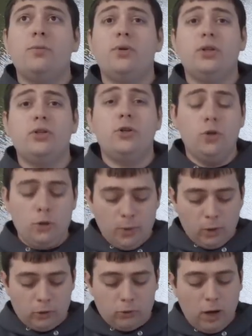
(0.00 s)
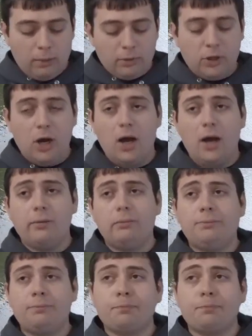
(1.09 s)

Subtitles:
Put a tube on a drop shot.